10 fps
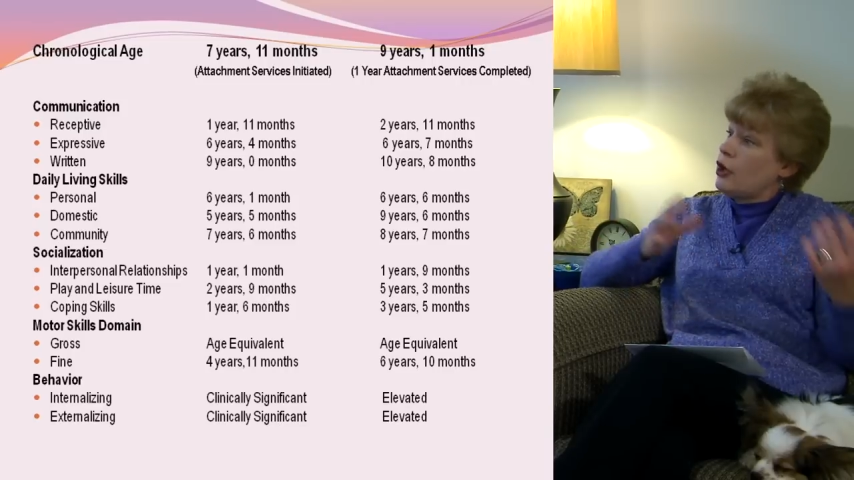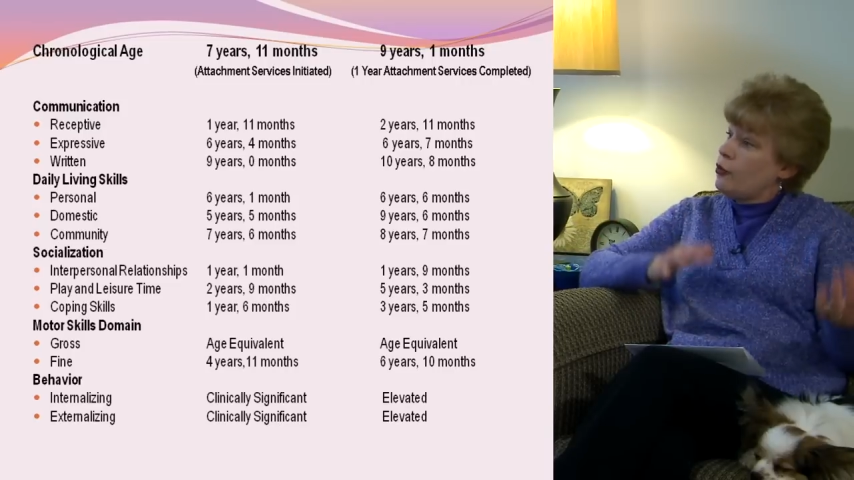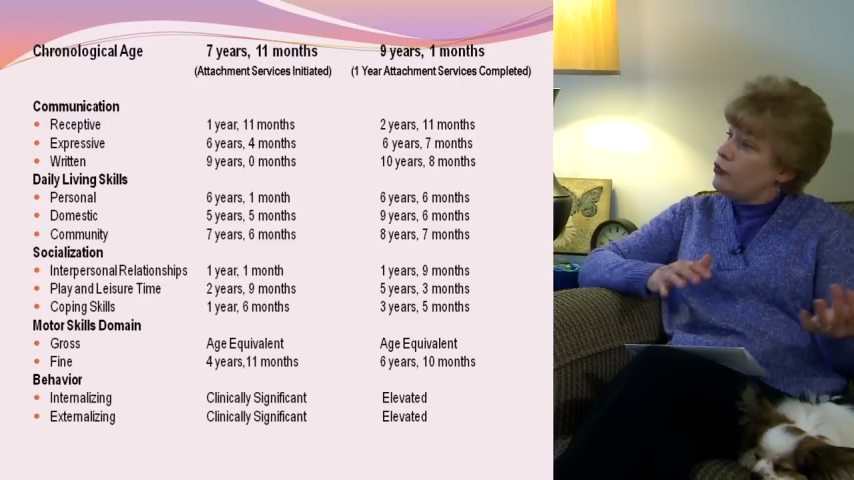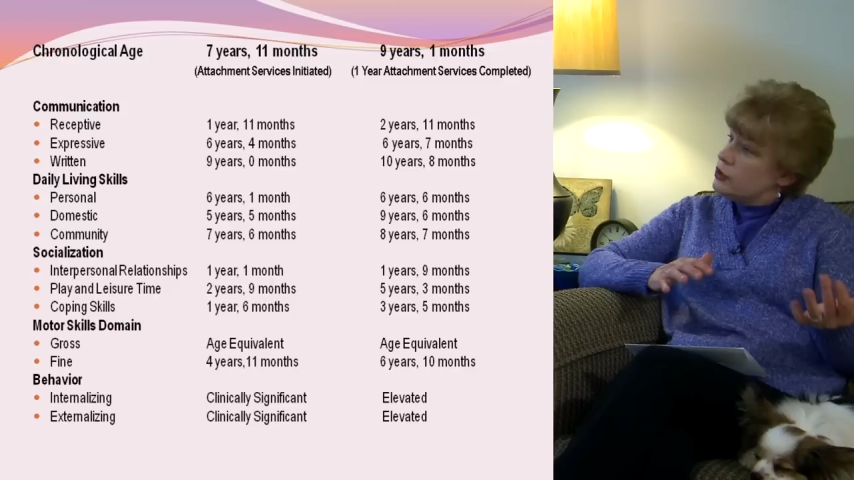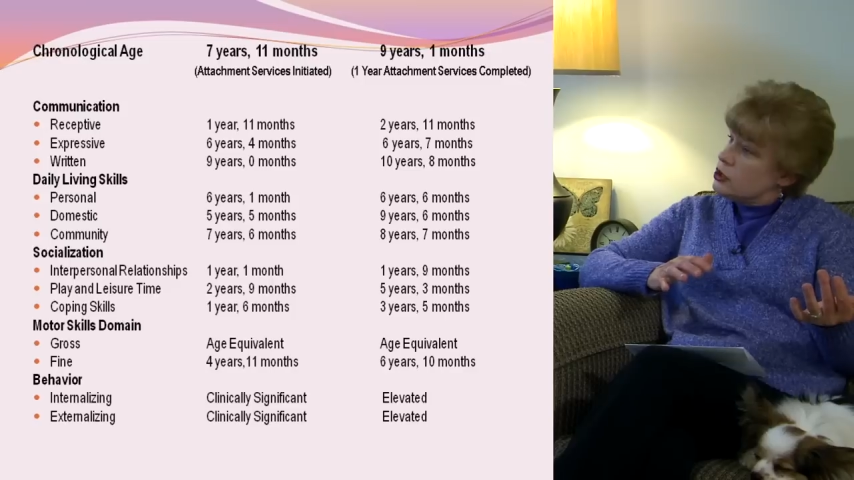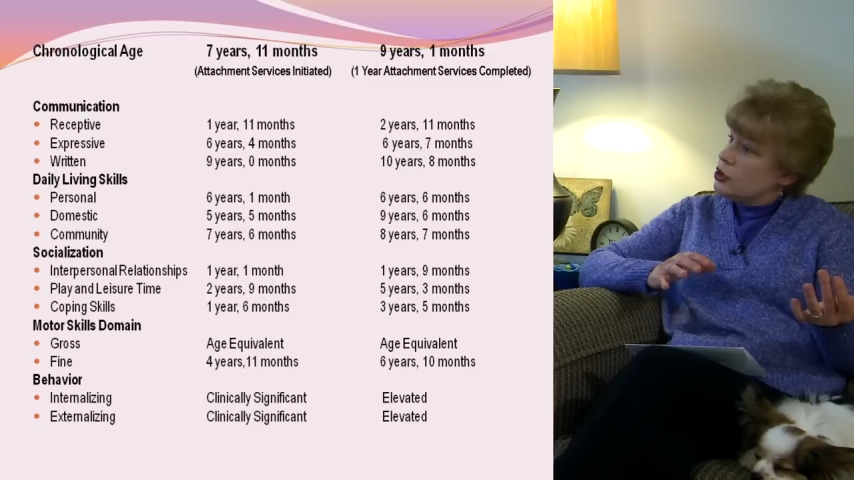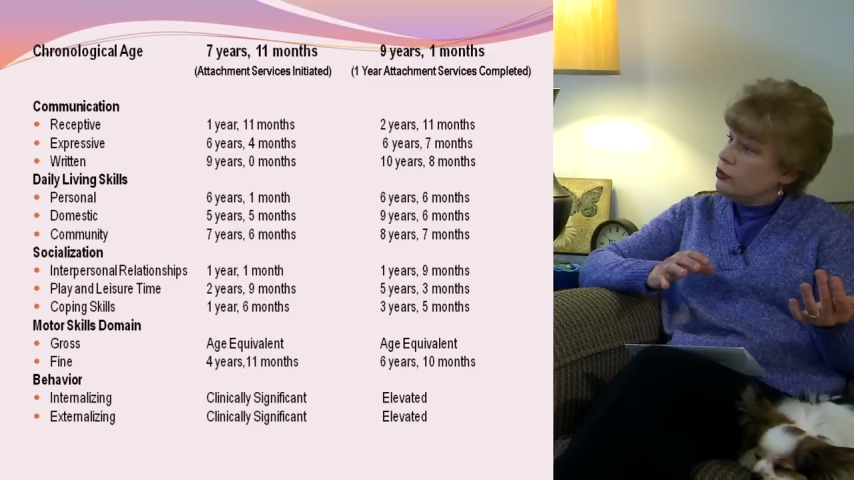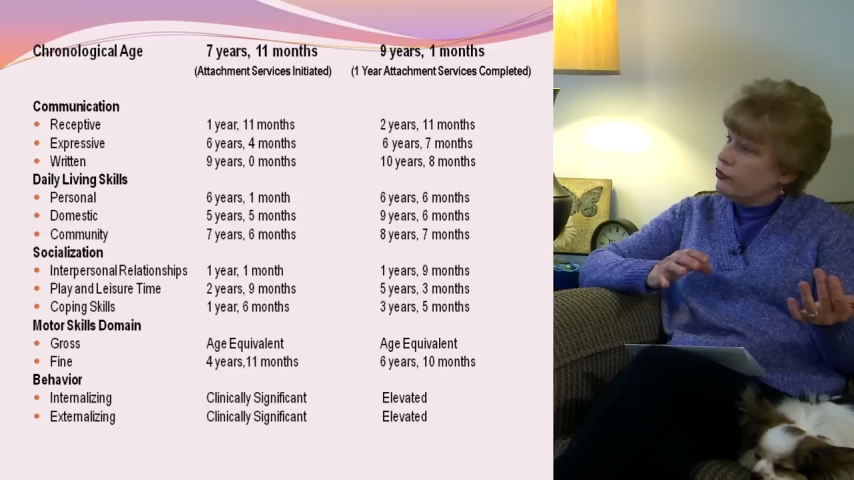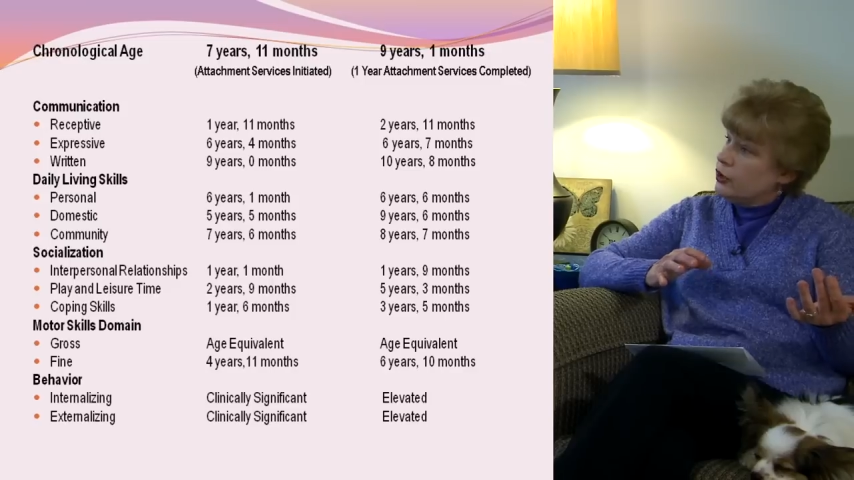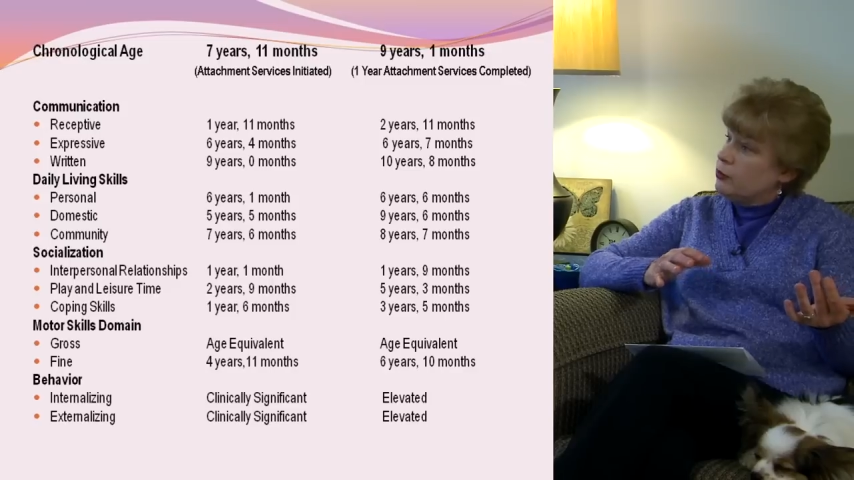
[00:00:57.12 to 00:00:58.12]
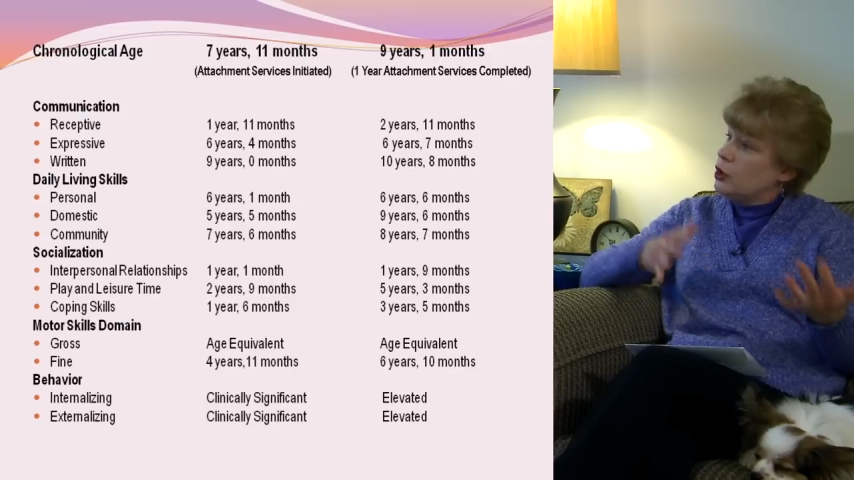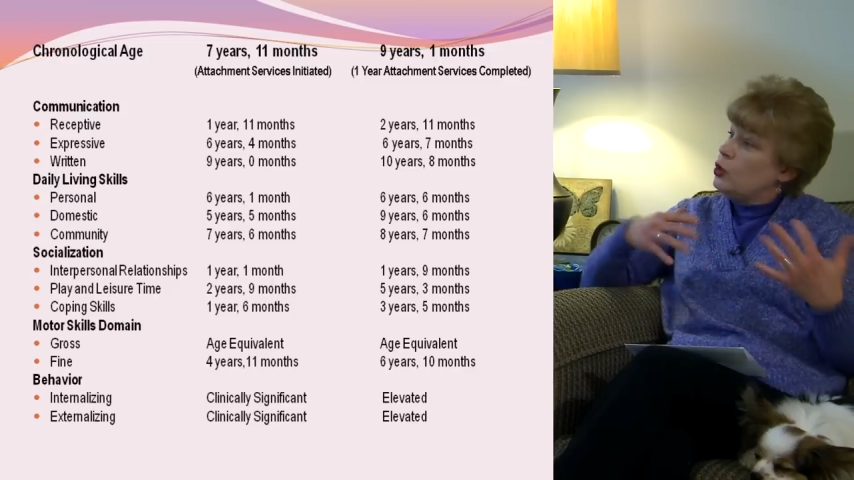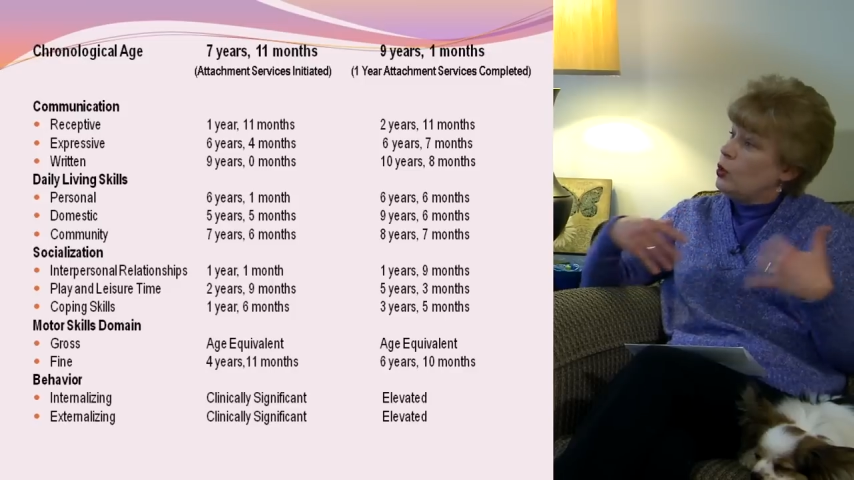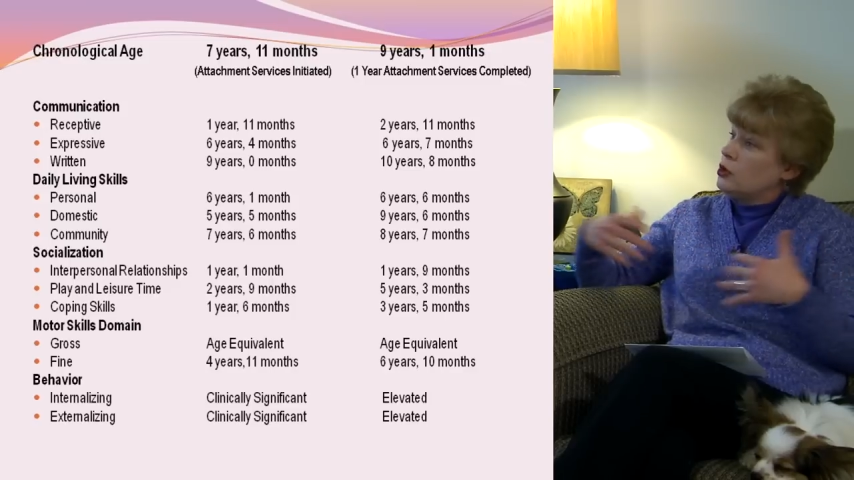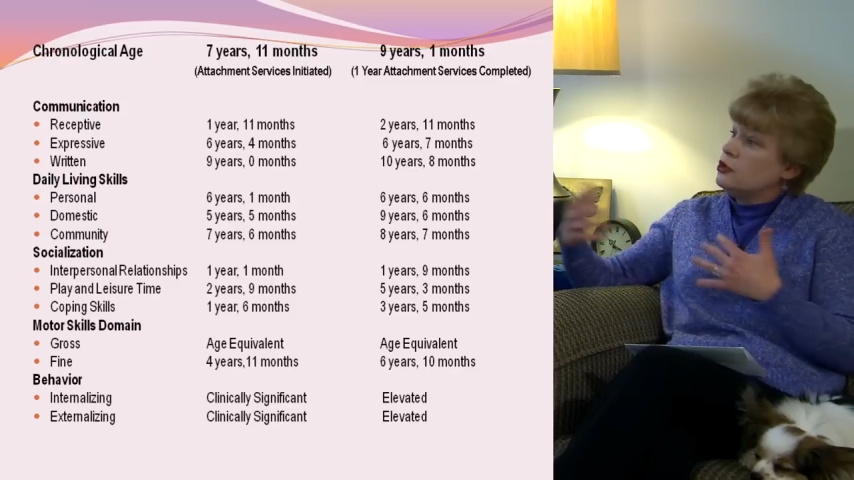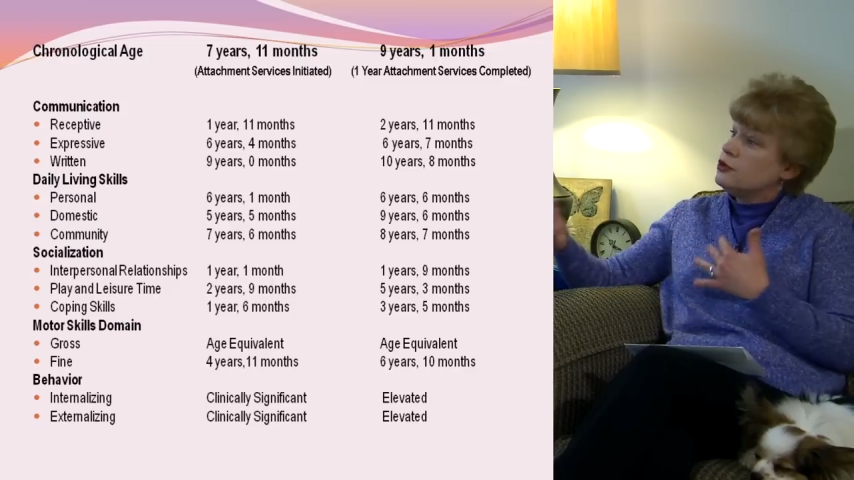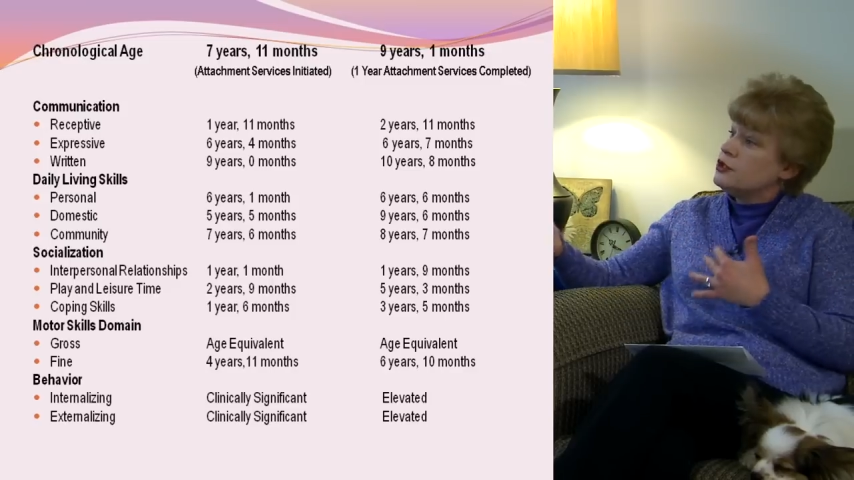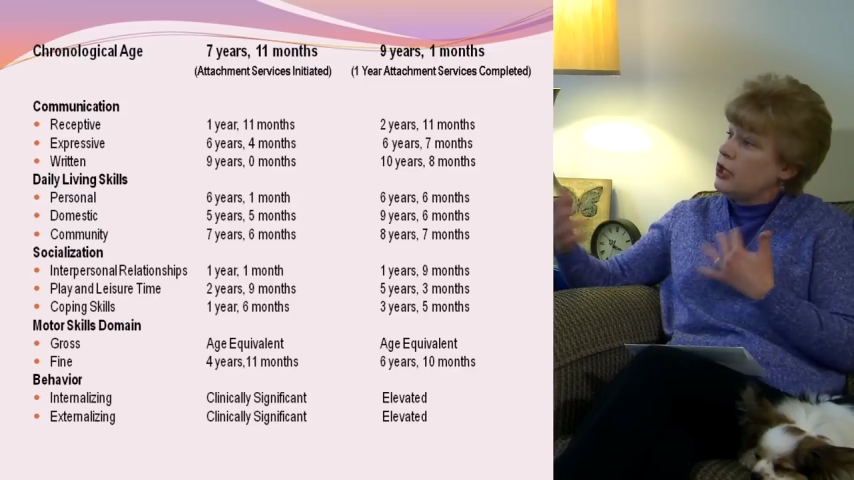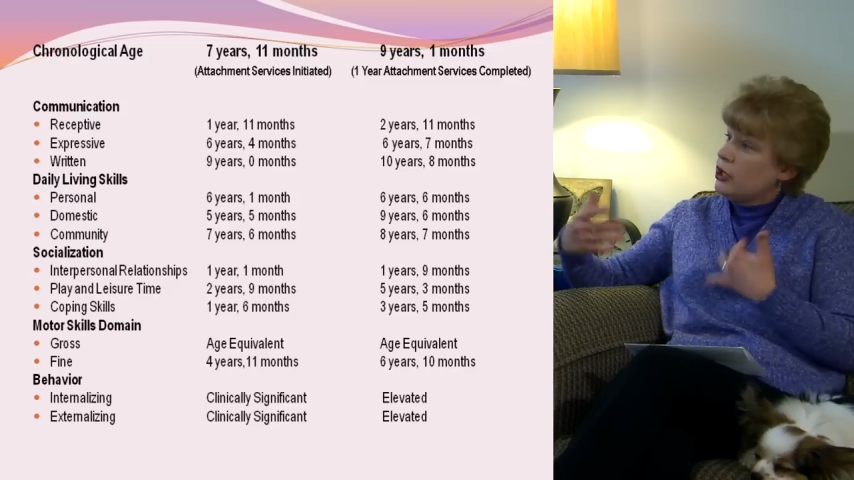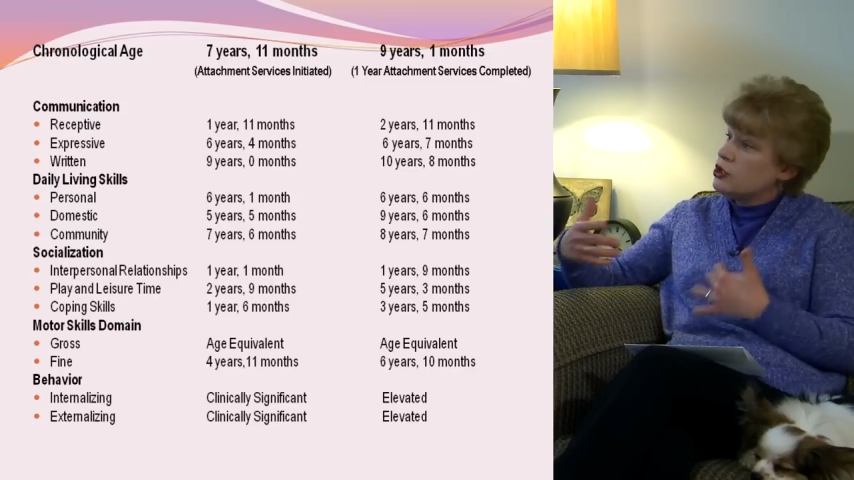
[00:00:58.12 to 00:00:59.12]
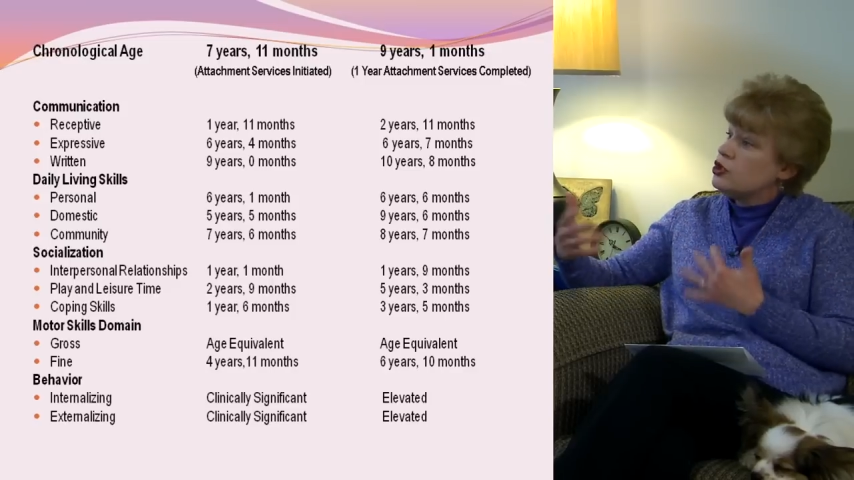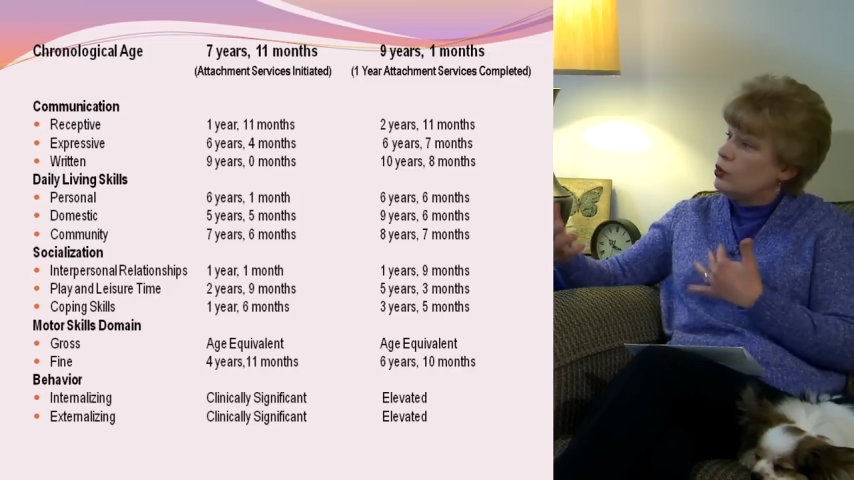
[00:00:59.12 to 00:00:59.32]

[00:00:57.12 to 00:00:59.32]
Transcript: now moved into your family who understands